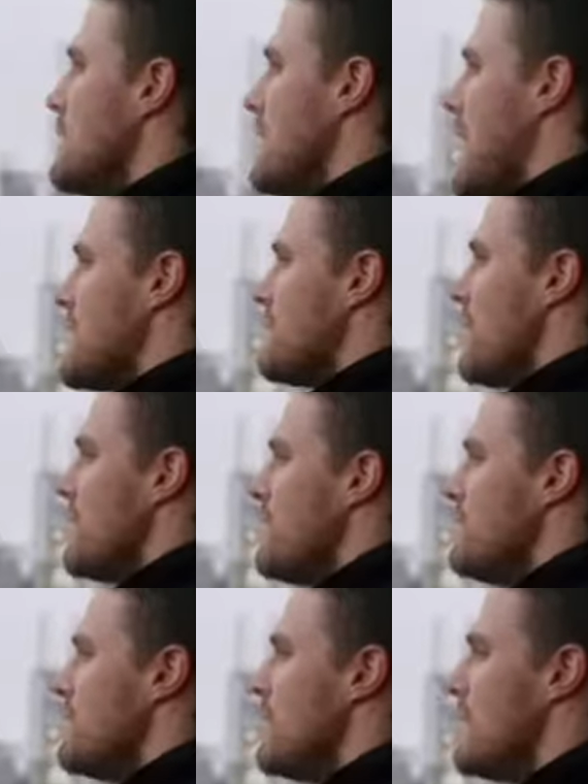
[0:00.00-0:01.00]
Last month,
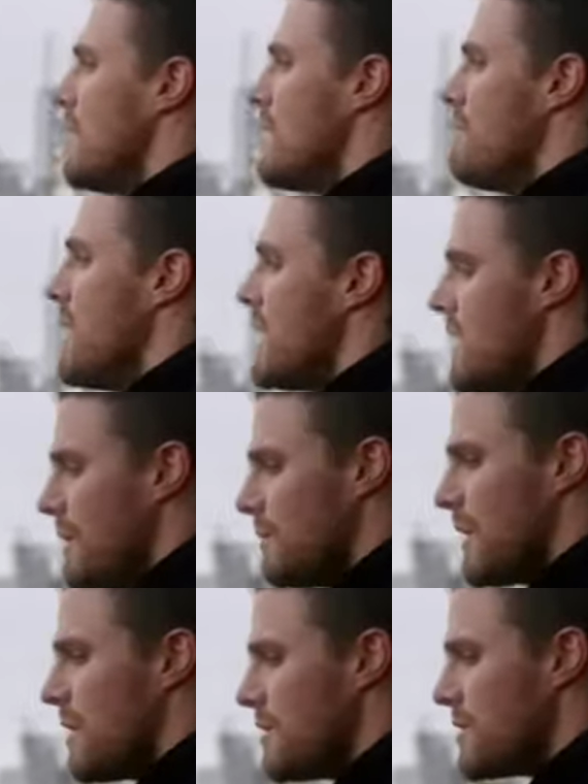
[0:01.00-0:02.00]
you took on a man named
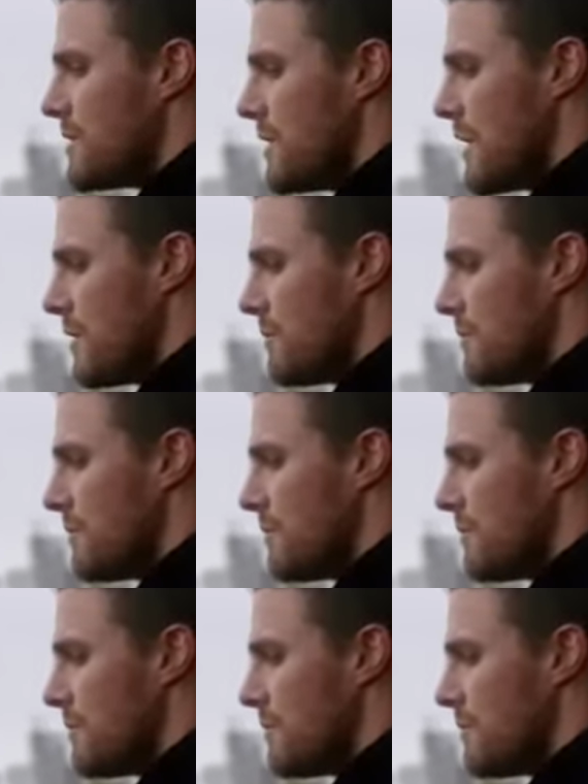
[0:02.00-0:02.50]
Leonard Snart.